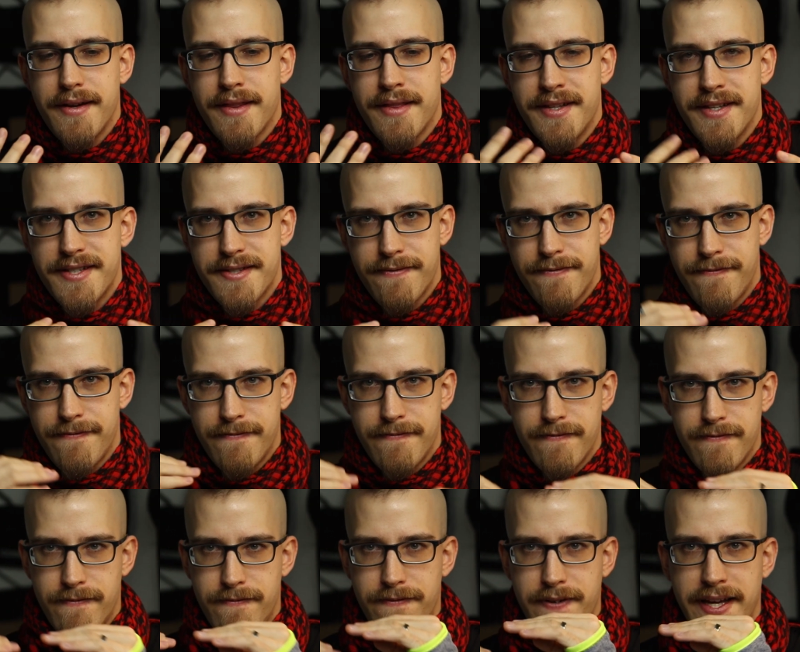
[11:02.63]
this
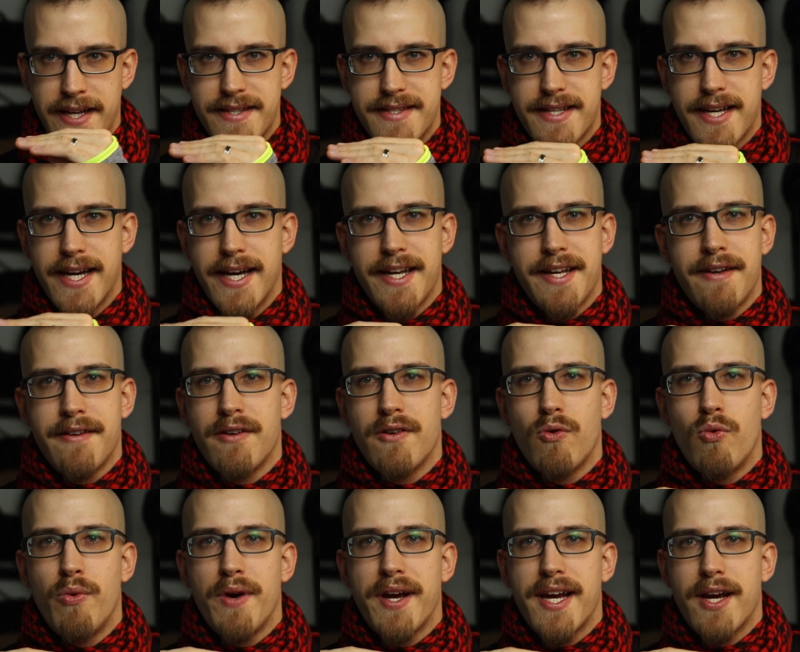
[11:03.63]
fleece can
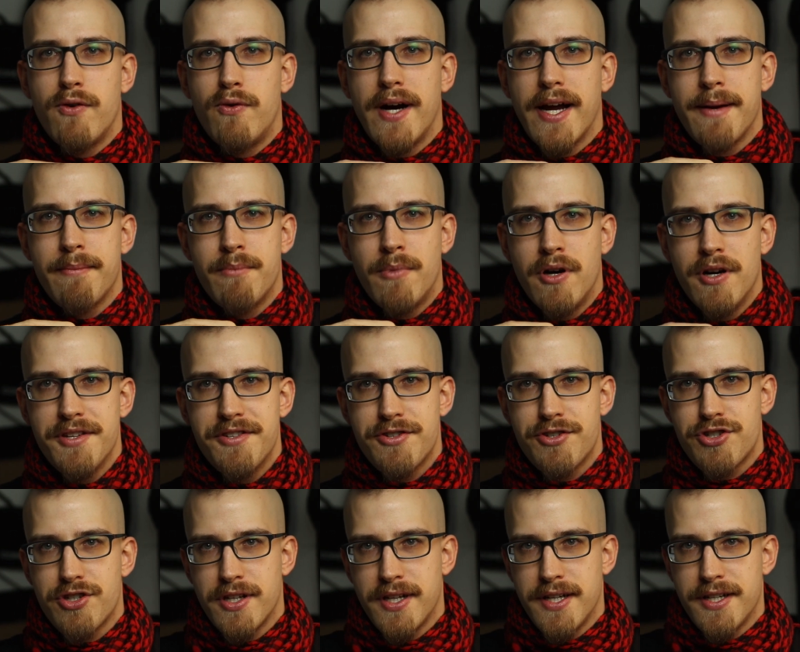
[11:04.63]
wick away
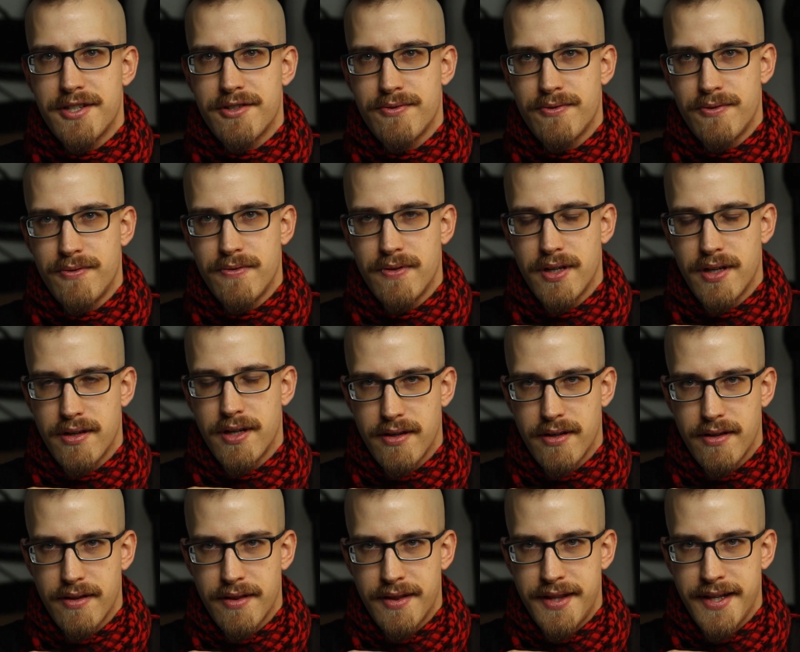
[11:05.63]
moisture into
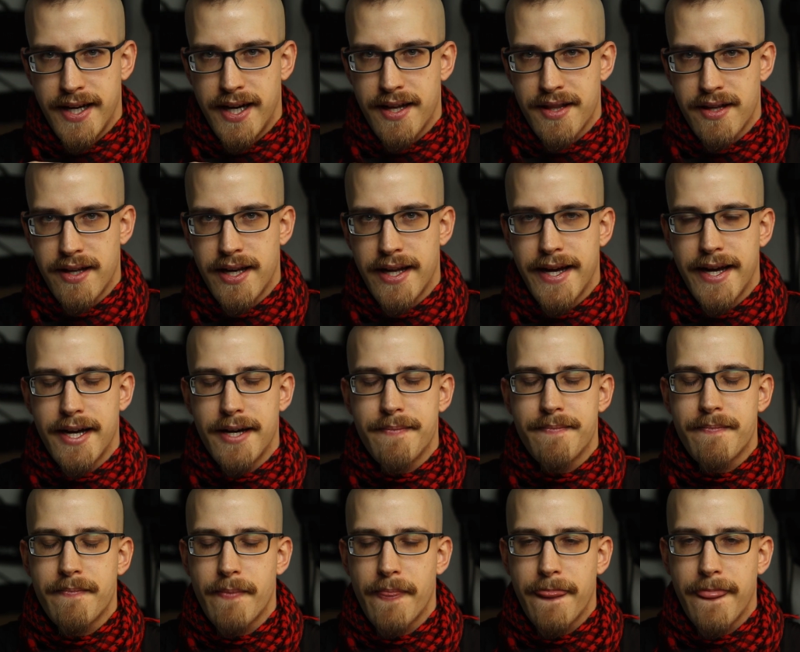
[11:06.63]
the other layer.
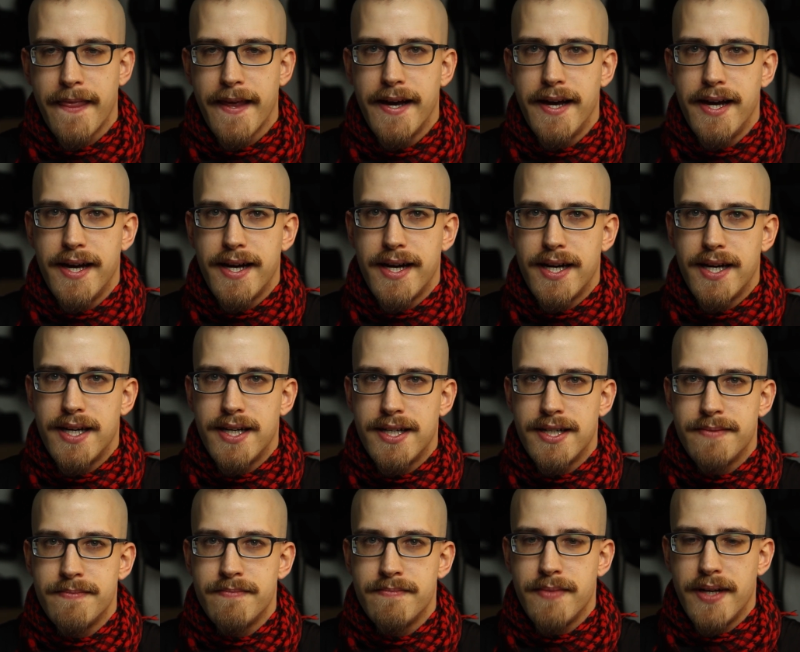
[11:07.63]

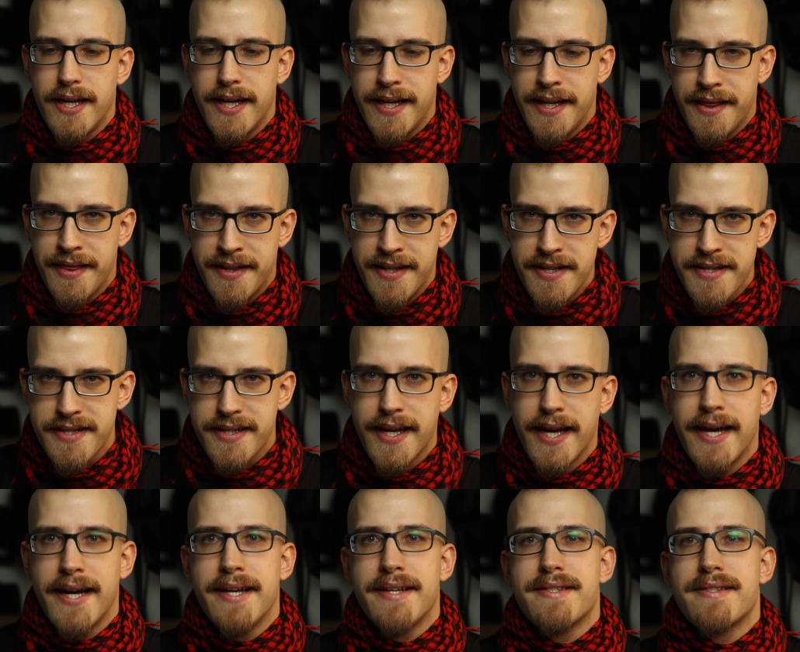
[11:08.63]
In this
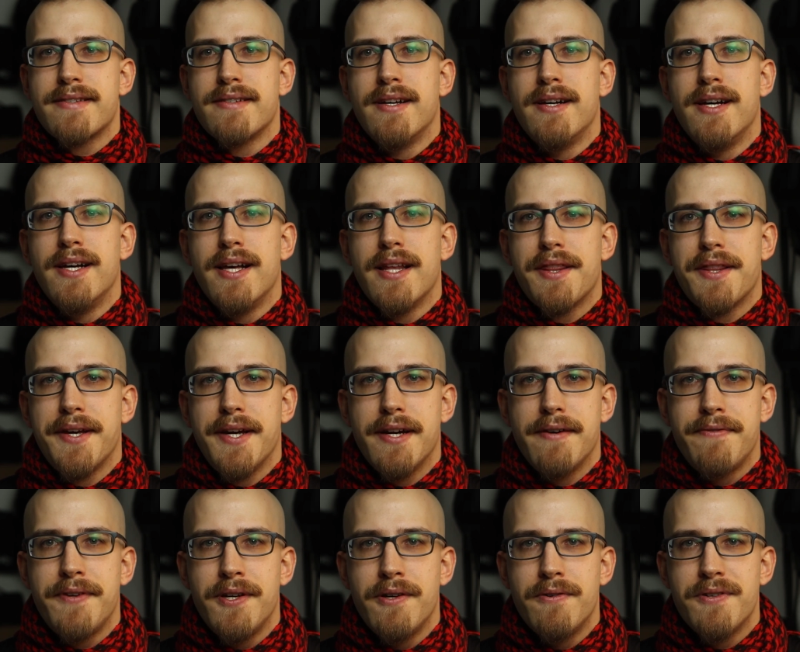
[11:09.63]
case they
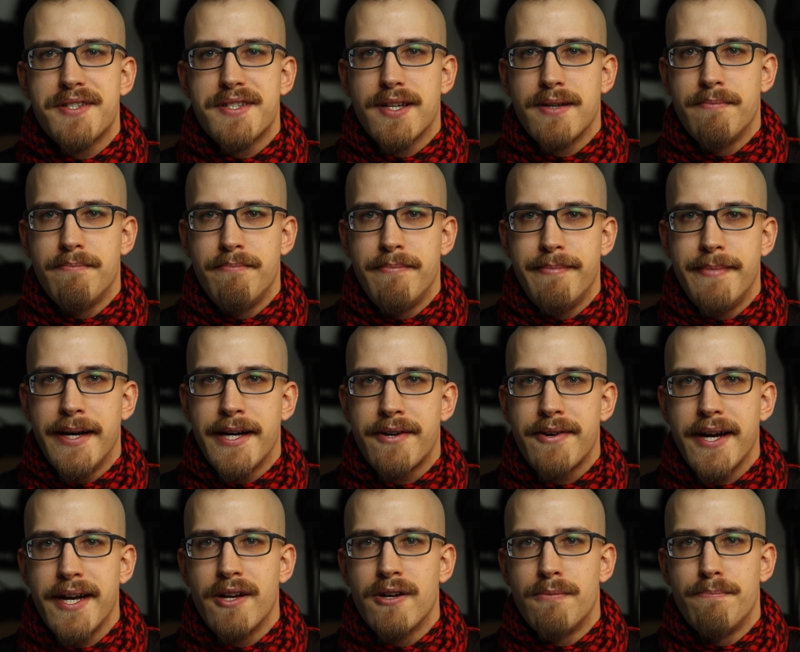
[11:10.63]
have used a
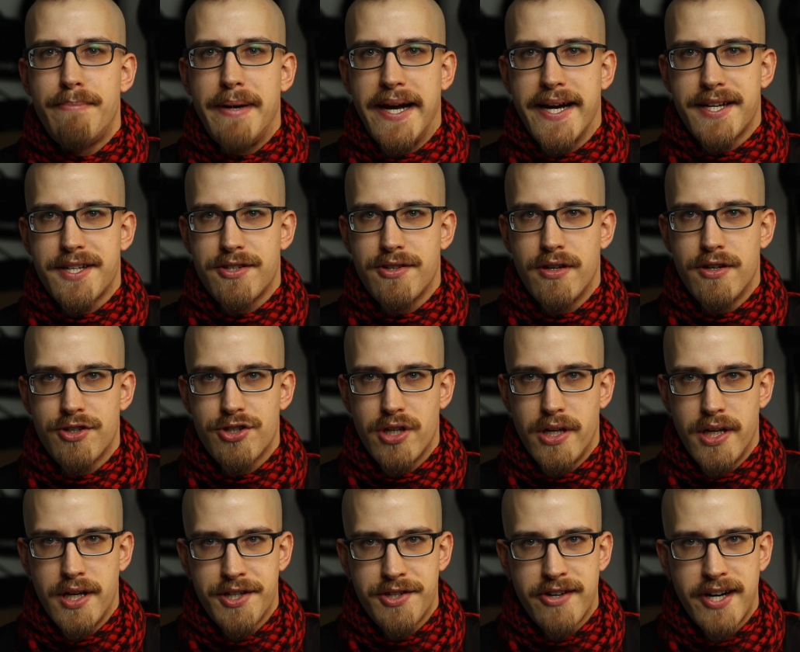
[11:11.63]
merino backed
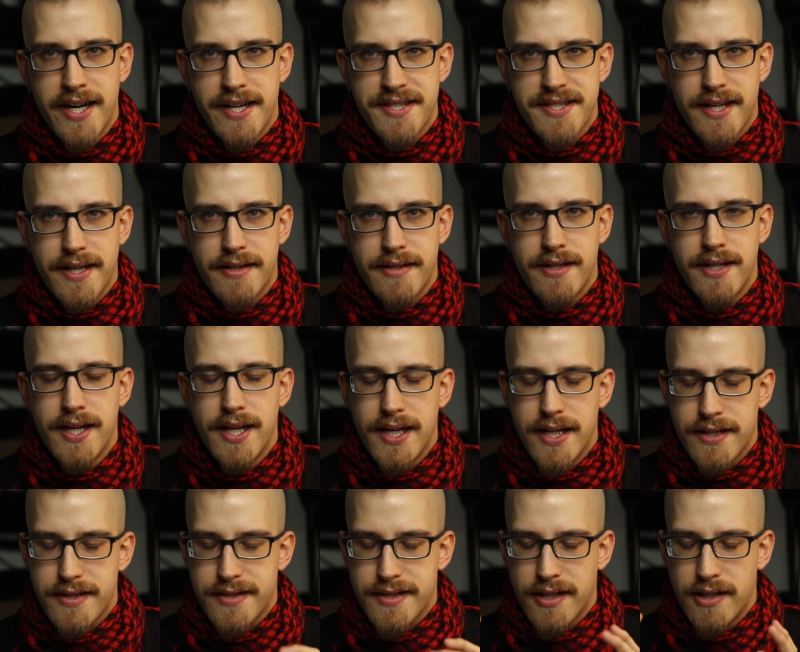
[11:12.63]
Schoeller Dryskin.
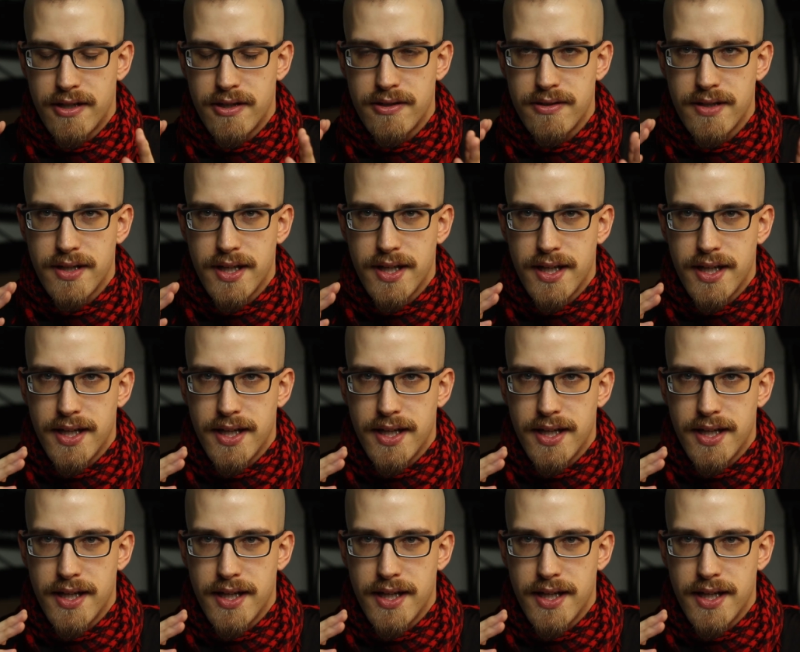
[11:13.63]
So